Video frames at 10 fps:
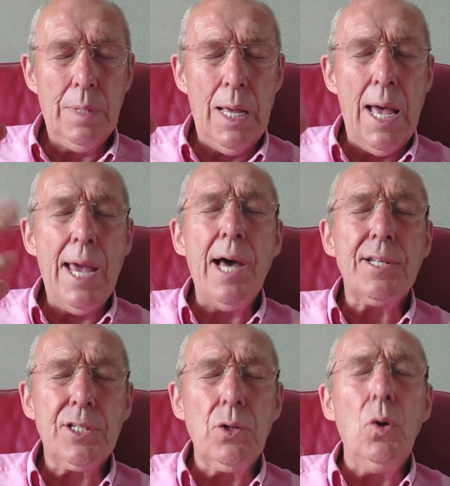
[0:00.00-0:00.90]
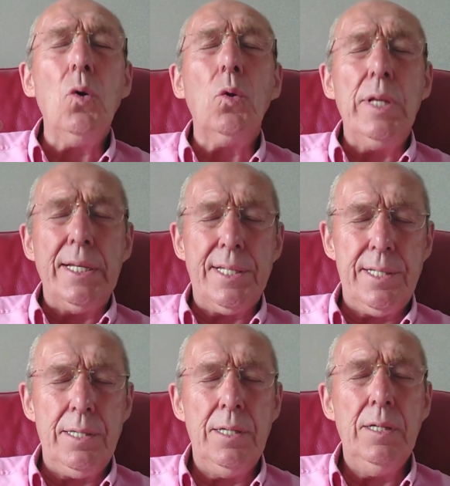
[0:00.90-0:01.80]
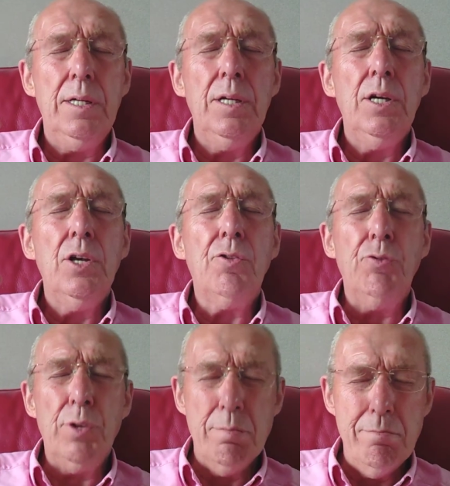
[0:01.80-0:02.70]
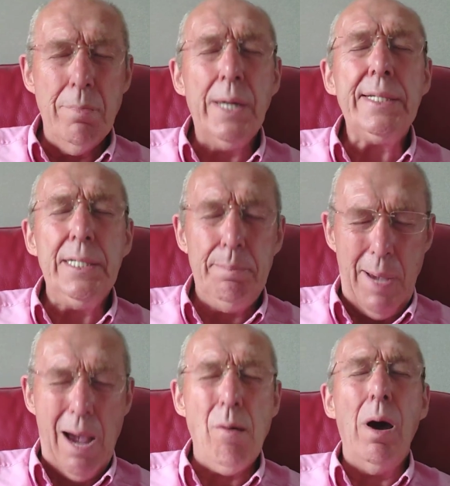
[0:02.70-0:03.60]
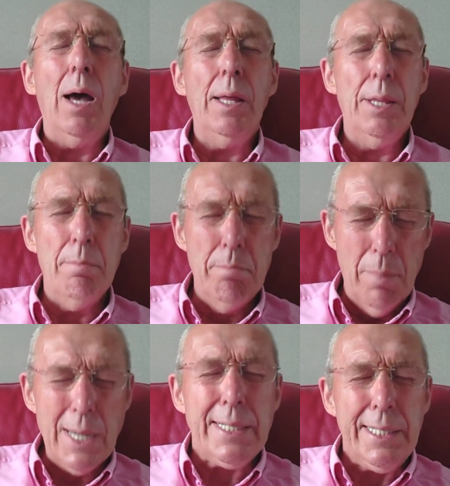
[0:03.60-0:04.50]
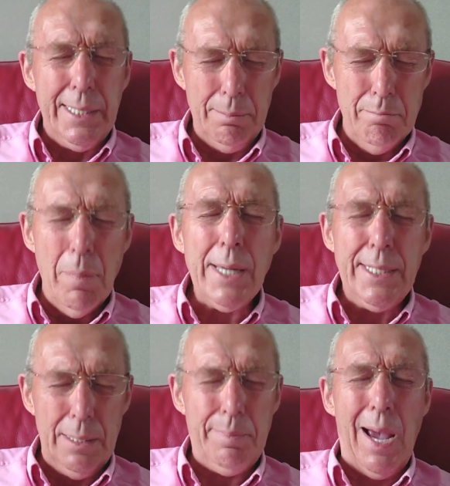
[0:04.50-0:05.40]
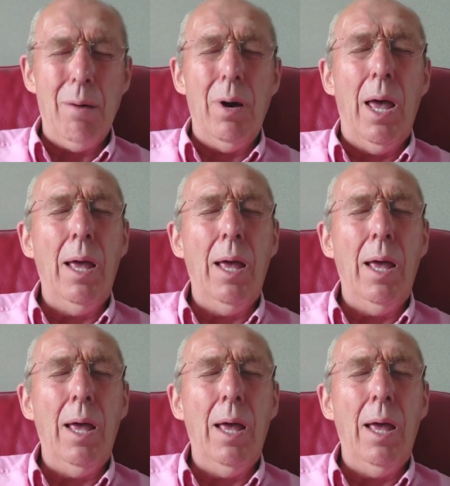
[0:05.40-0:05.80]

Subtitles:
I ask all this through the mighty power, the mighty, mighty power